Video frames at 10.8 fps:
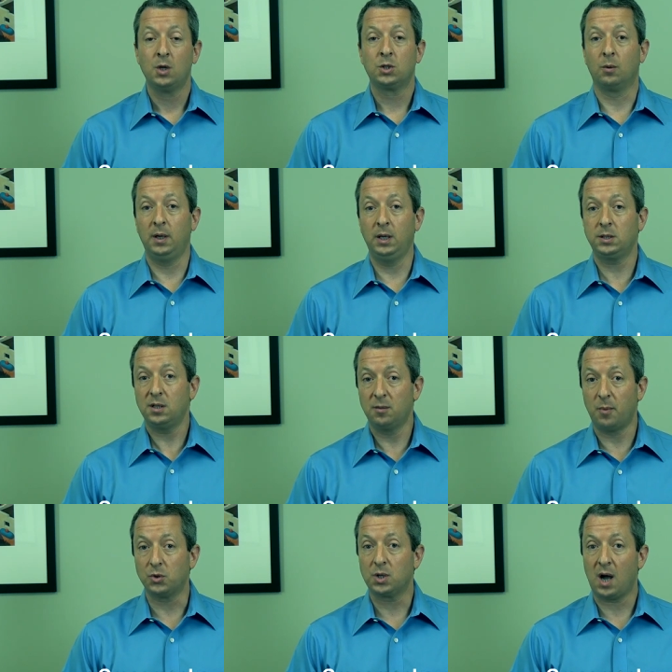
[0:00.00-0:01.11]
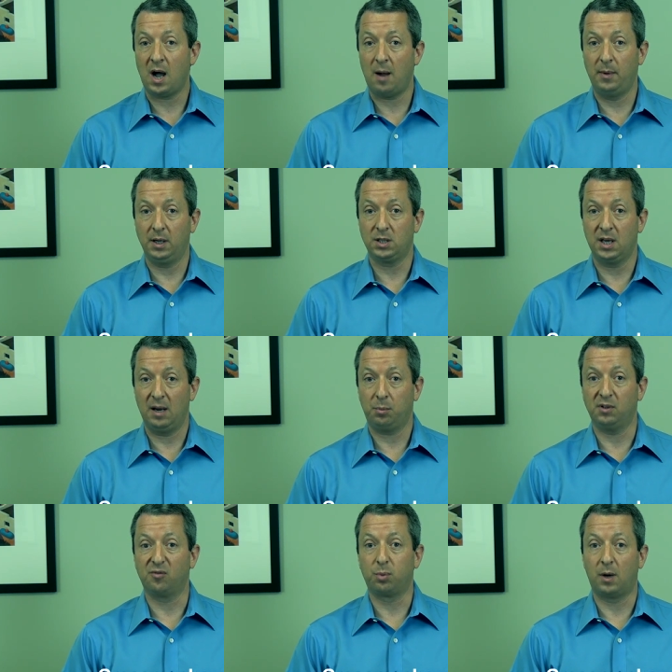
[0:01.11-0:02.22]
So easily the most common
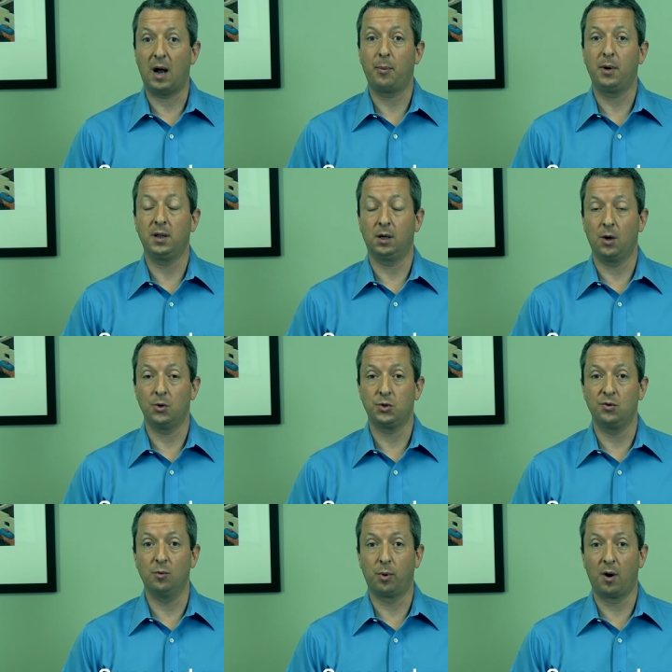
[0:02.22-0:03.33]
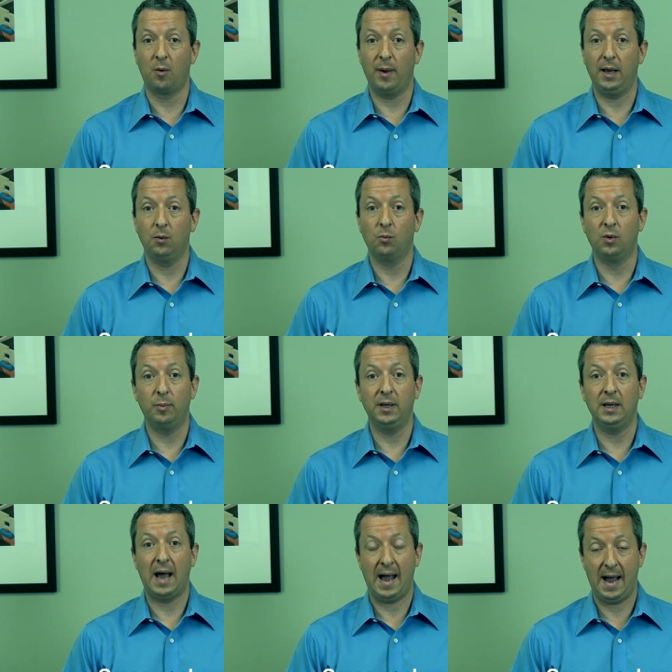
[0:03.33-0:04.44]
example of property that goes through probate would
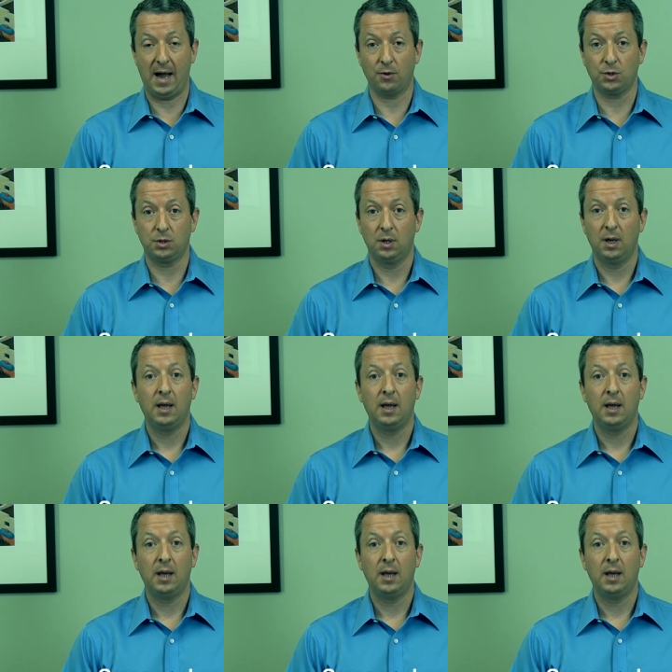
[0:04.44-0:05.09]
be a house.